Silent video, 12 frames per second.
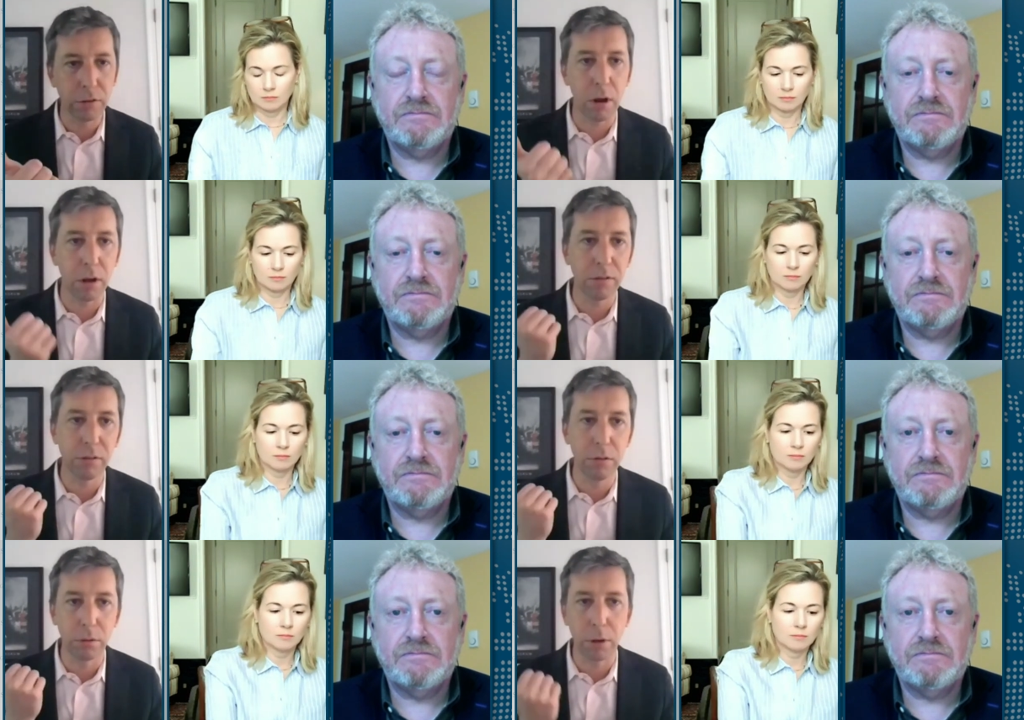
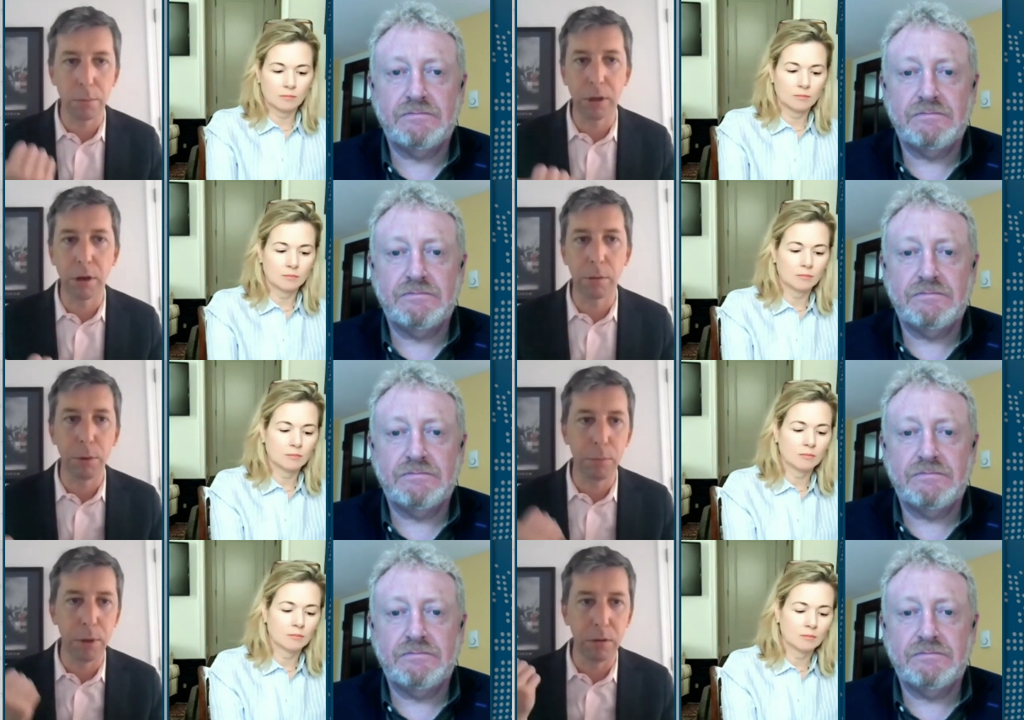Speaker 1: costs to a company like
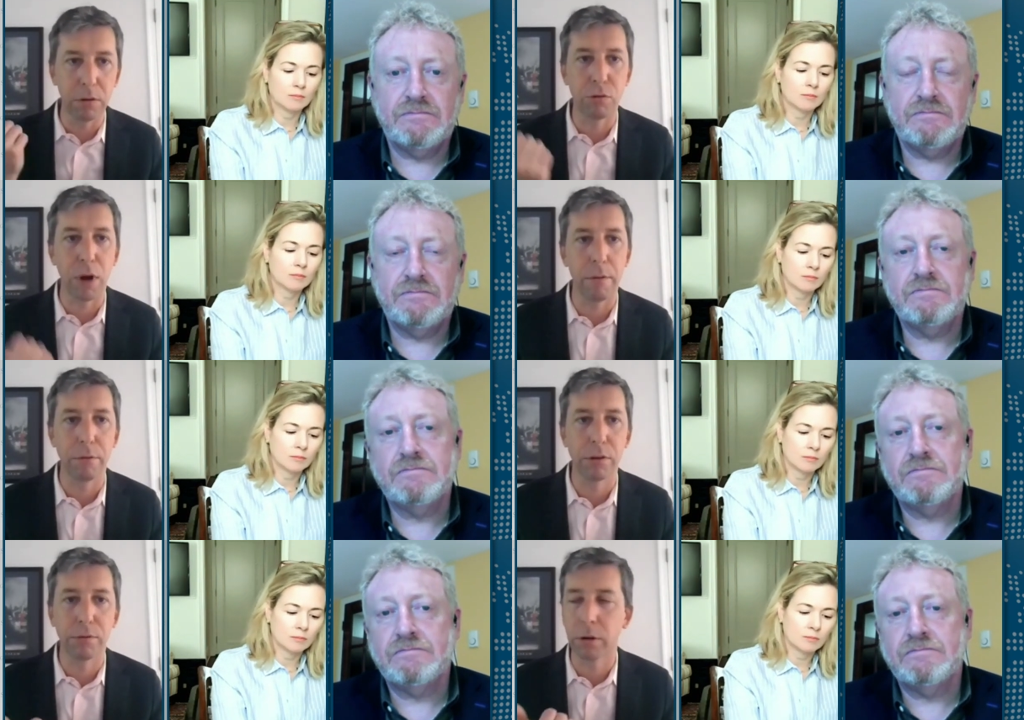BP, the
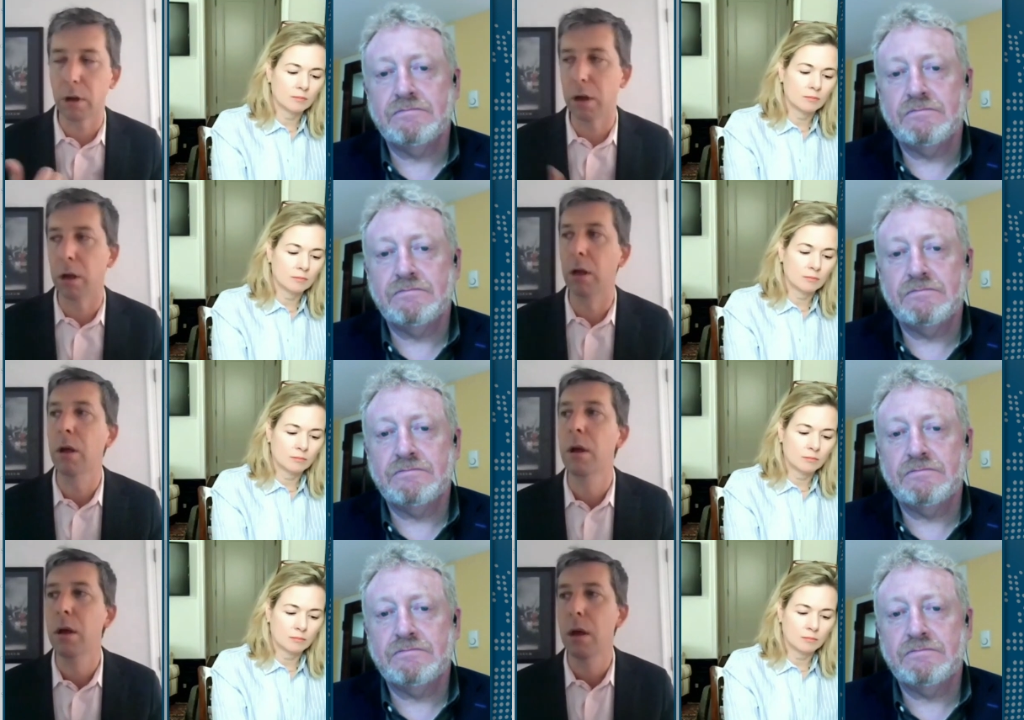drivers for
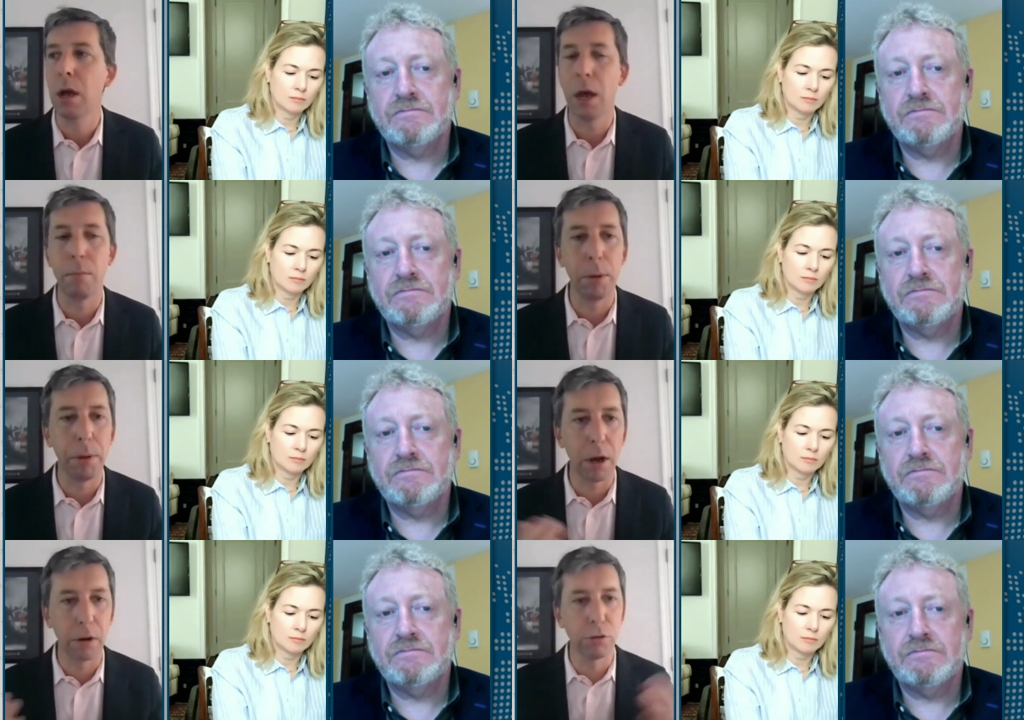cutting, and
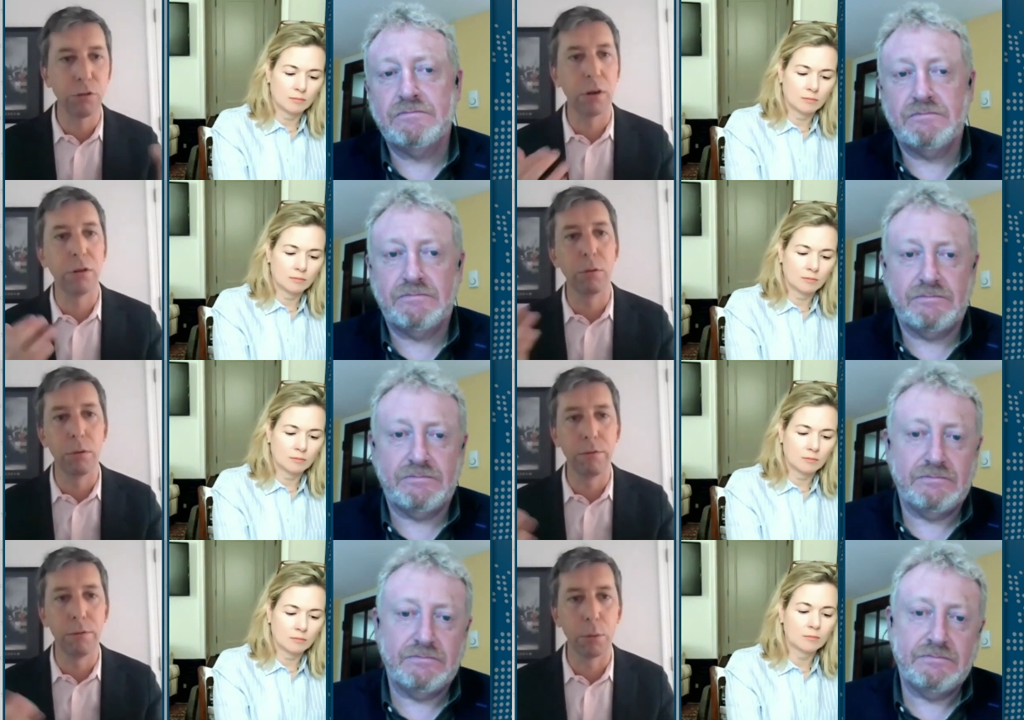maybe how you're trying to
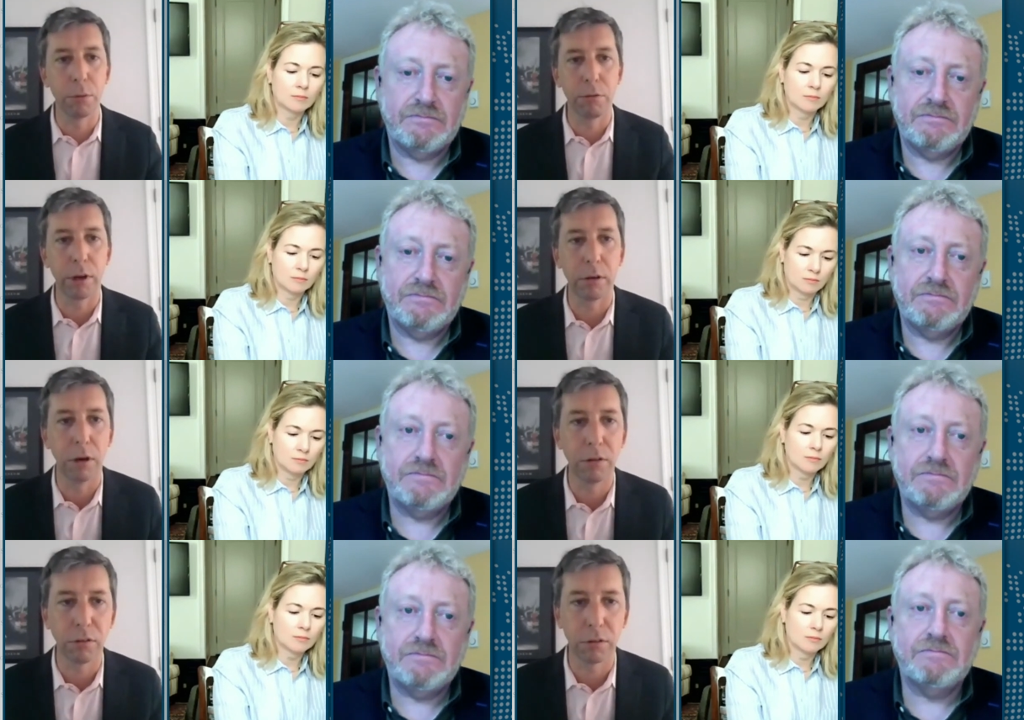inform the
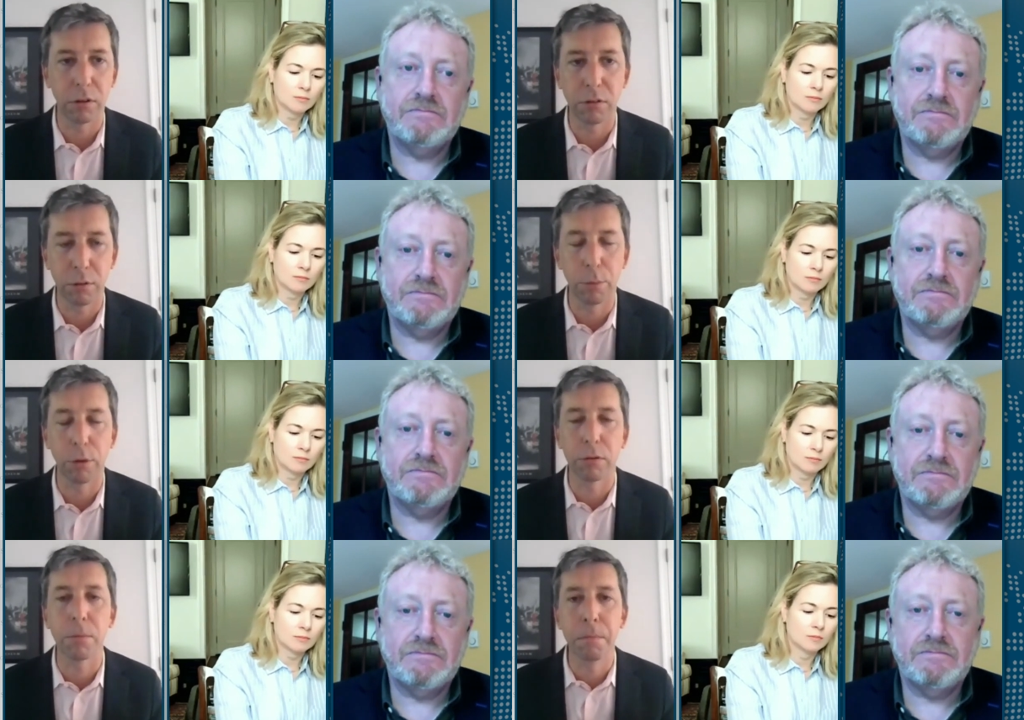regulations and
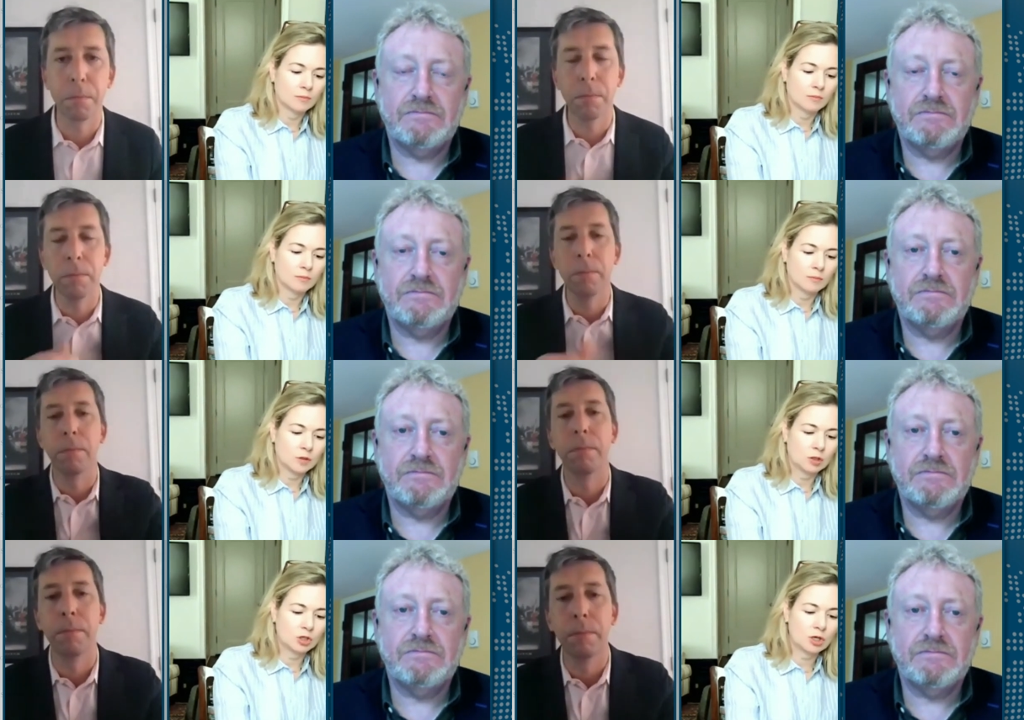support them.
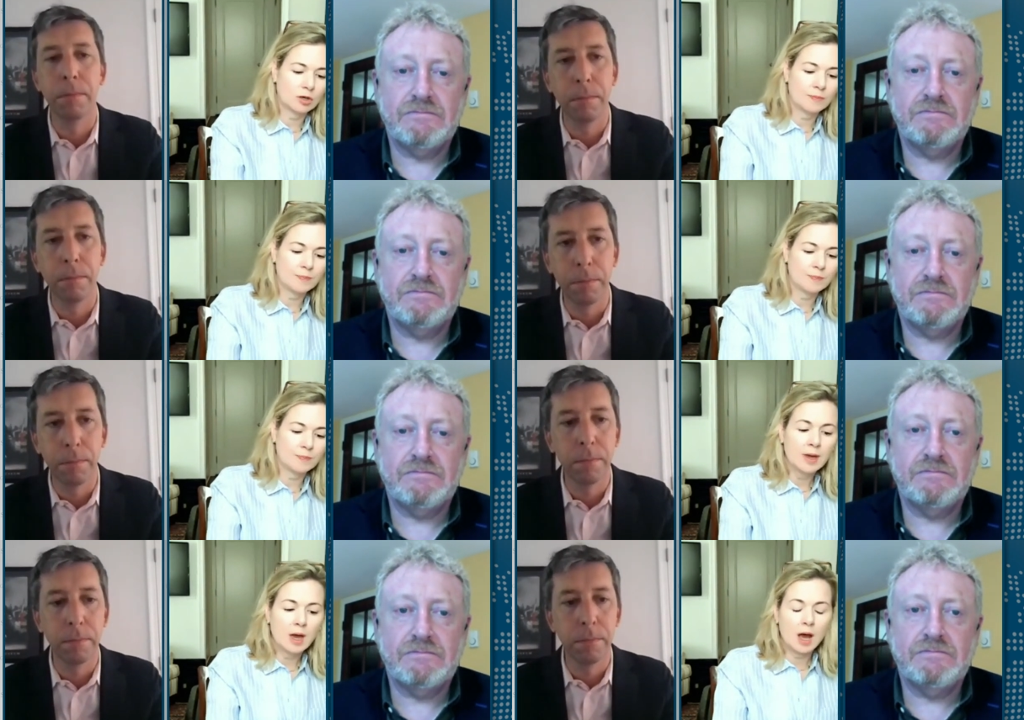
Speaker 2: Sure.
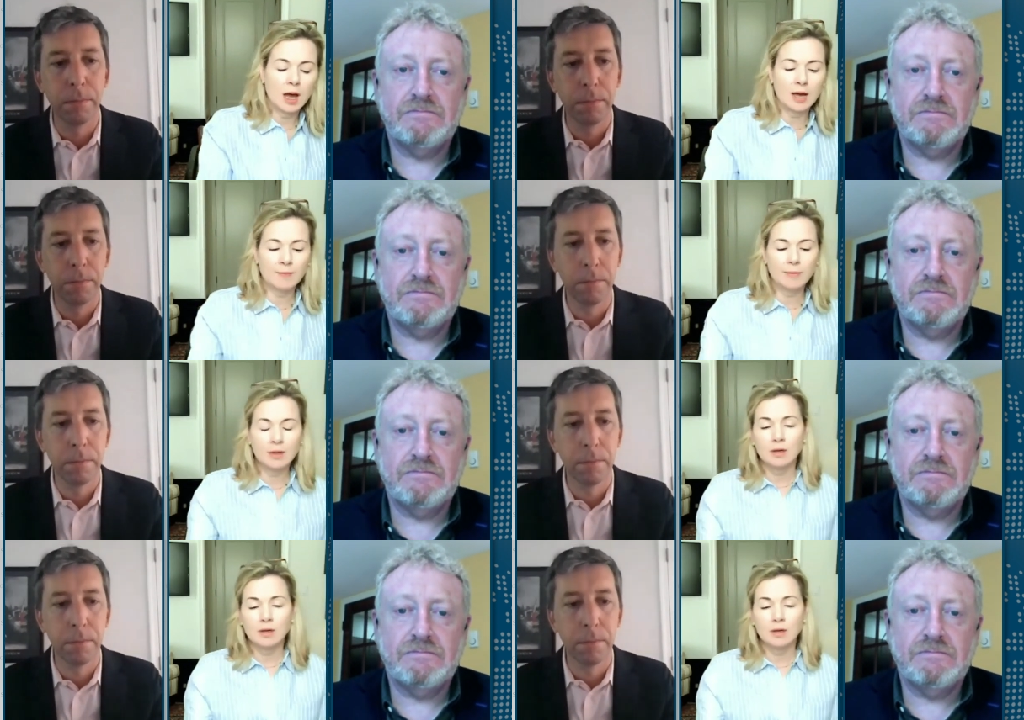Um,